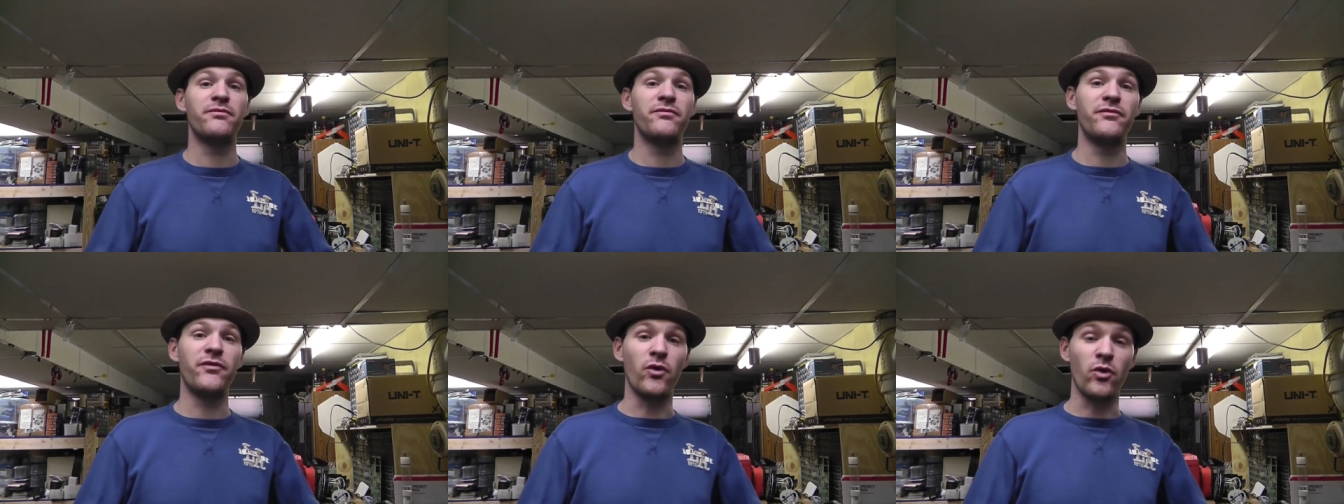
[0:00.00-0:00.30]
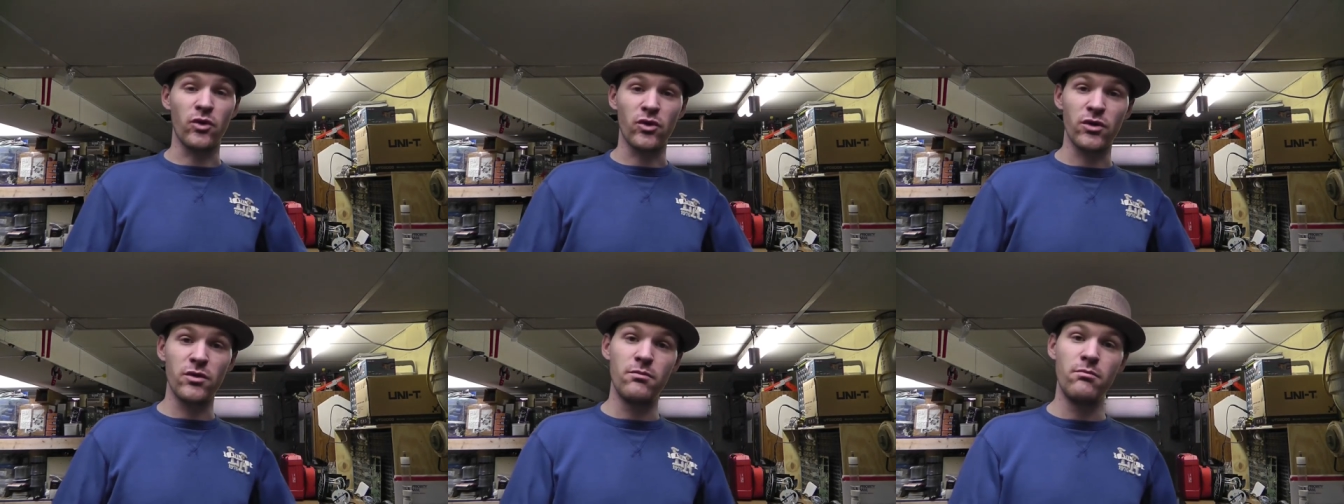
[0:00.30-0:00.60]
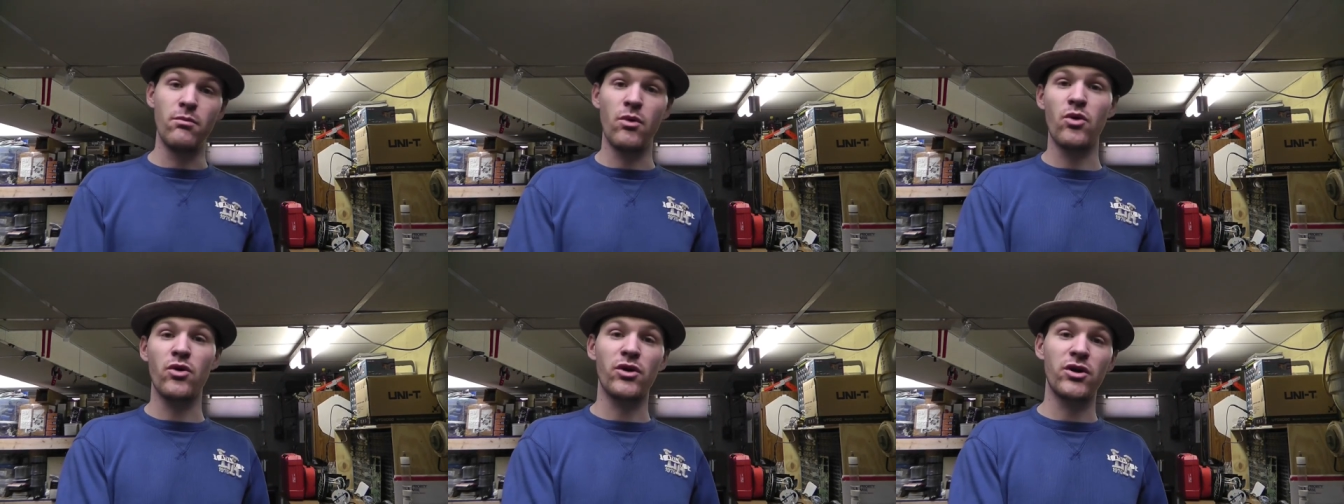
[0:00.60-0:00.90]
for
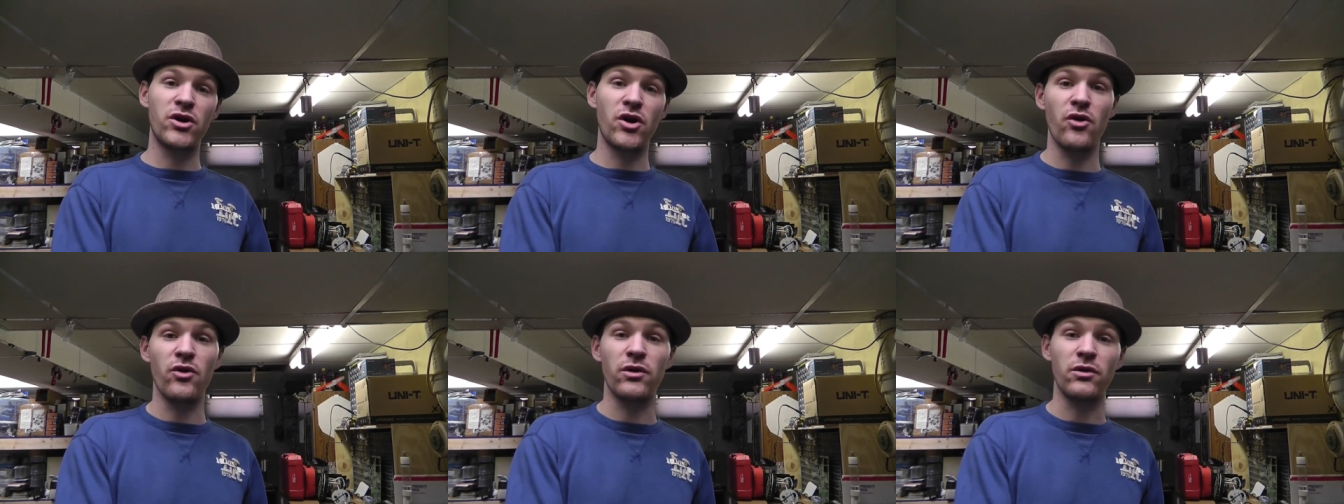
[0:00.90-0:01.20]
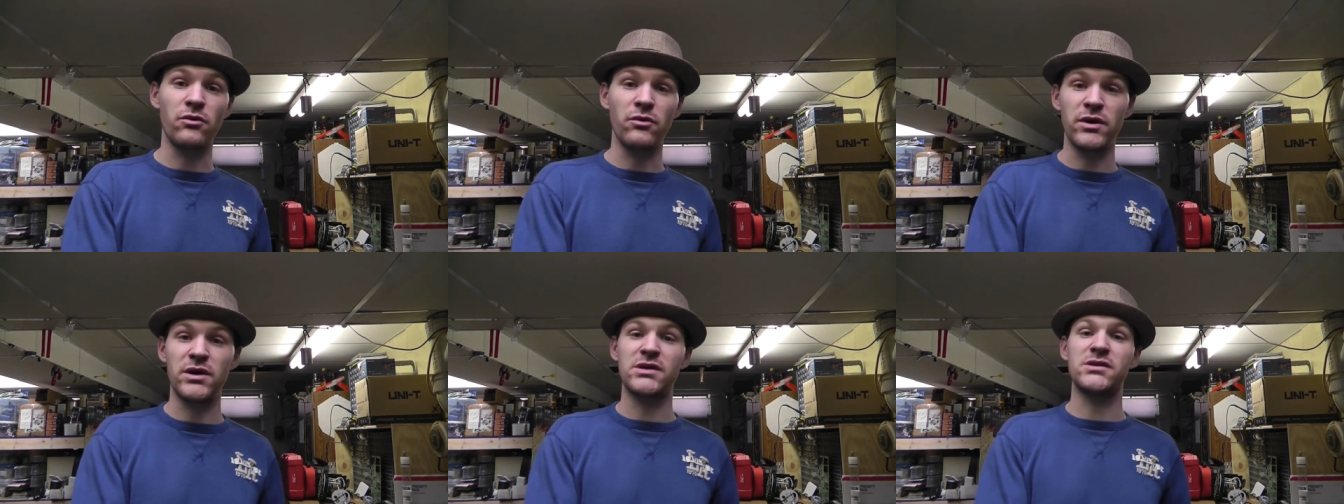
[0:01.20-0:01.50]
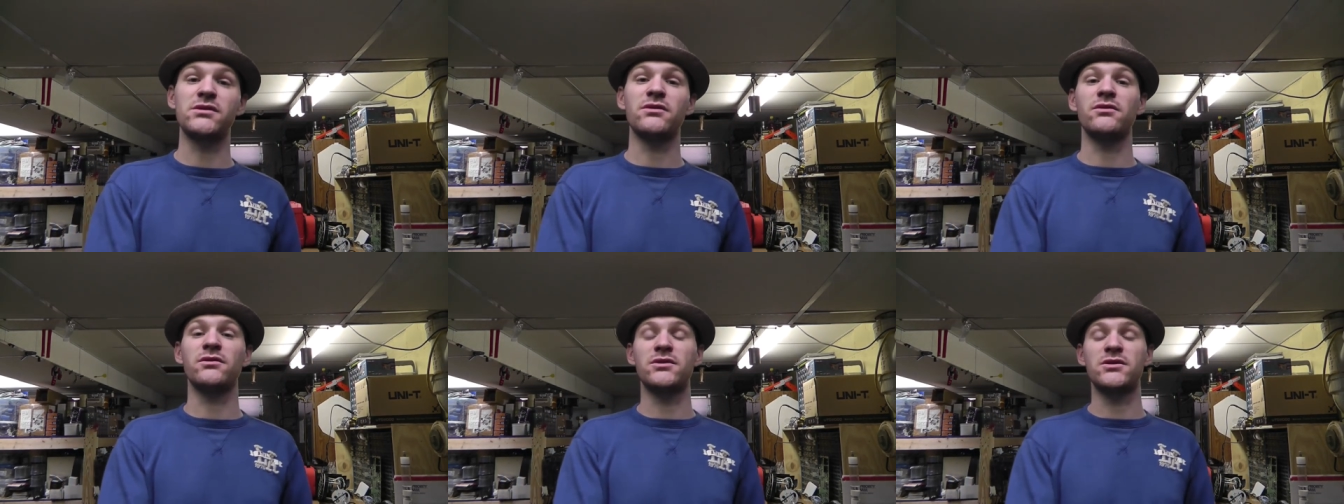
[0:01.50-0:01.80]
more current
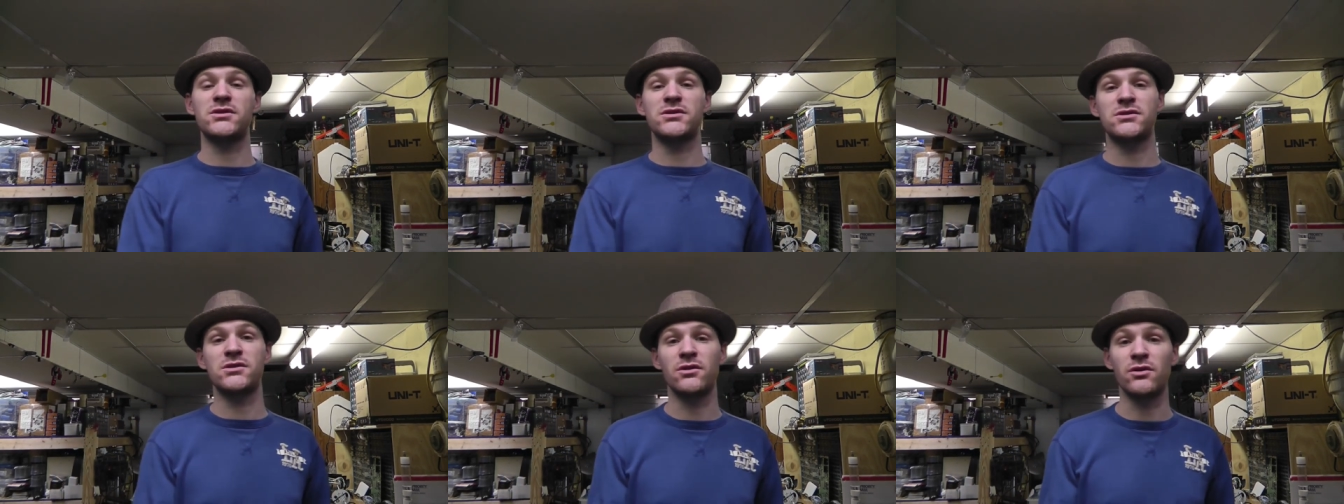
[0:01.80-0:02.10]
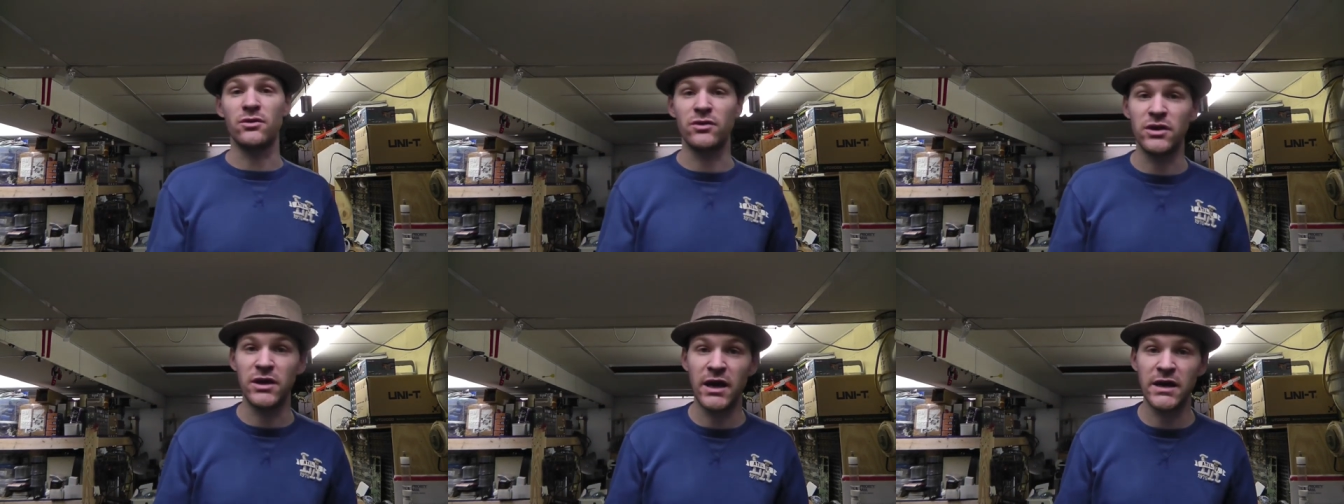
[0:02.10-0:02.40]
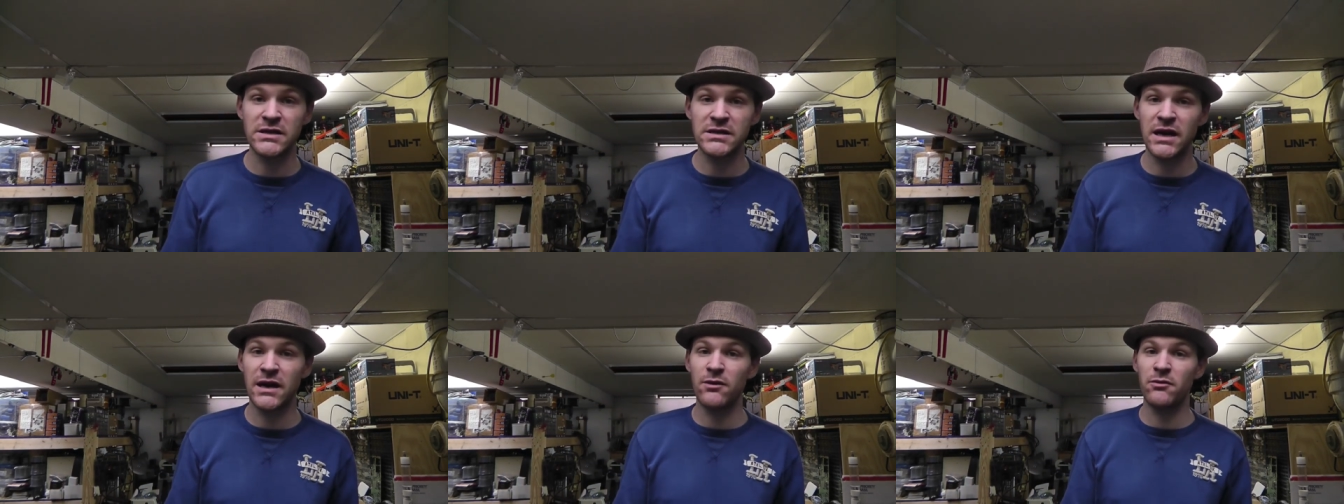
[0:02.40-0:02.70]
research. So you
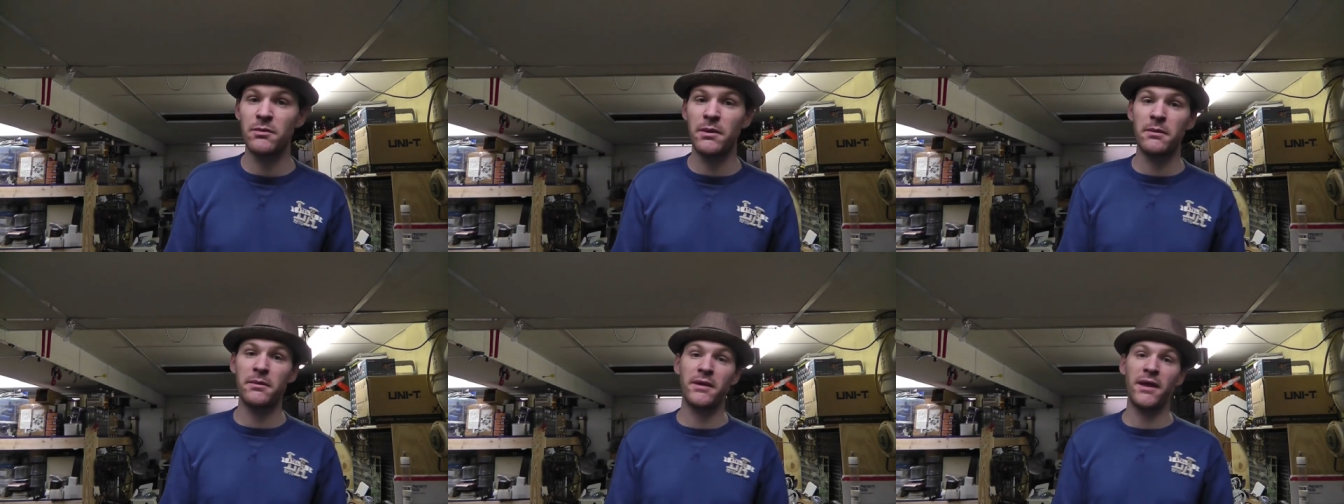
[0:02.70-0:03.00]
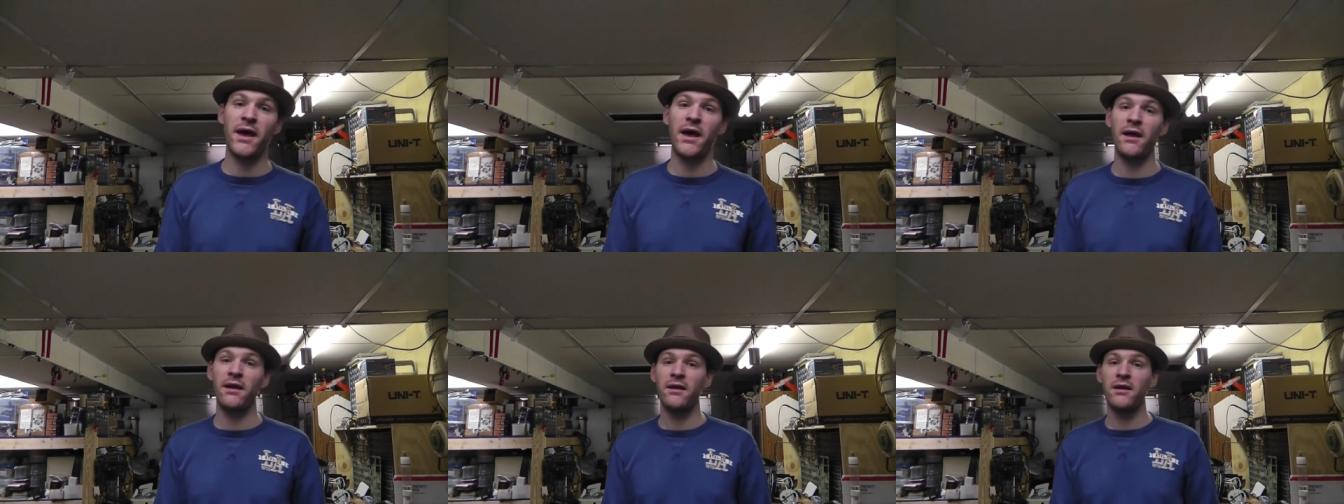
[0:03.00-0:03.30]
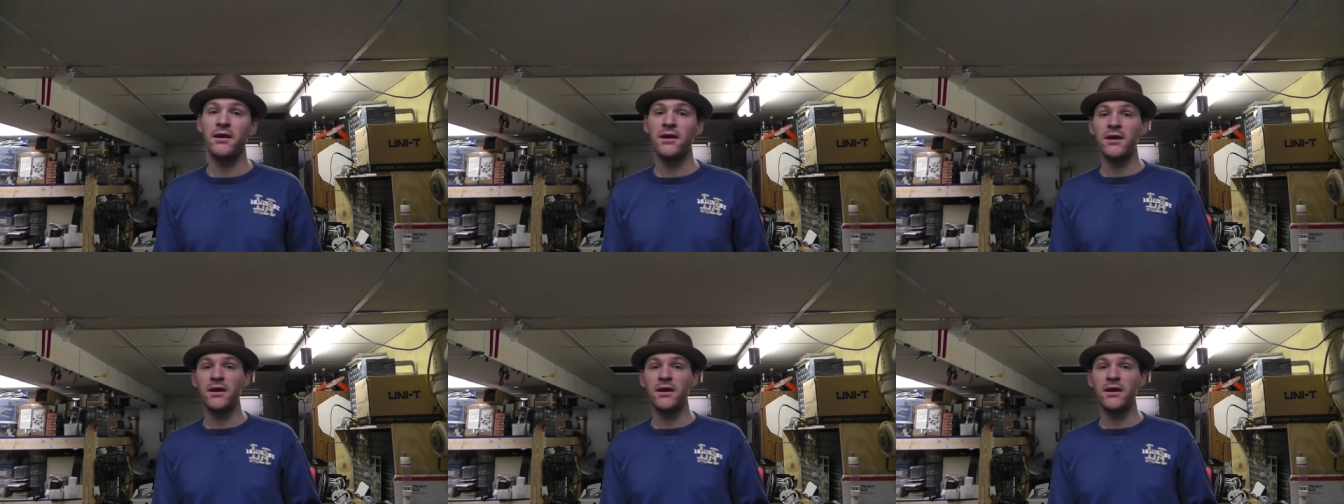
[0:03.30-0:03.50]
guys got to remember that.